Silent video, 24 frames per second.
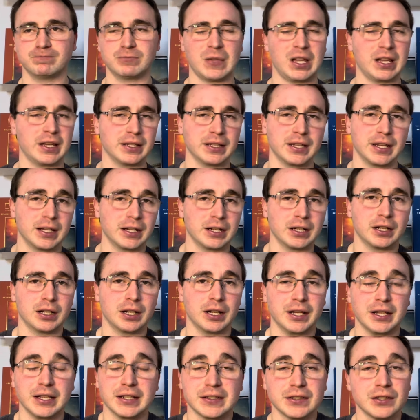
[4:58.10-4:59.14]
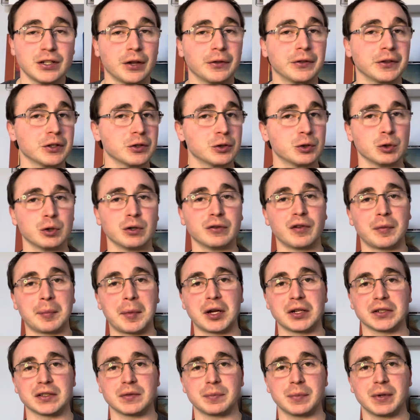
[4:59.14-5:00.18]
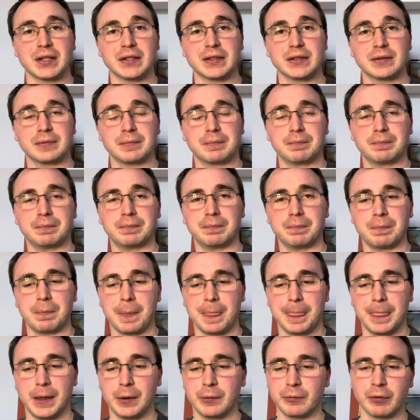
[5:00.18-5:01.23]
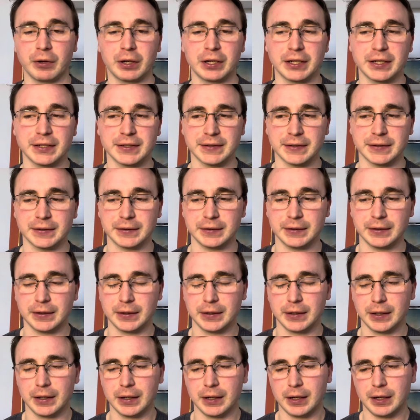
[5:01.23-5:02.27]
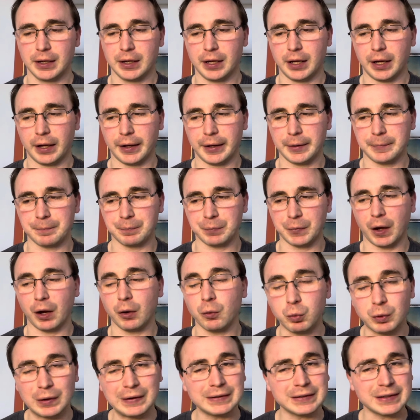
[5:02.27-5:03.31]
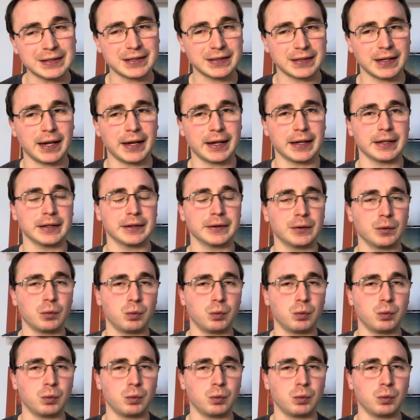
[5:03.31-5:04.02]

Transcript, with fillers: It, it is nothing short of a masterpiece. It really isn't. Um, I will say the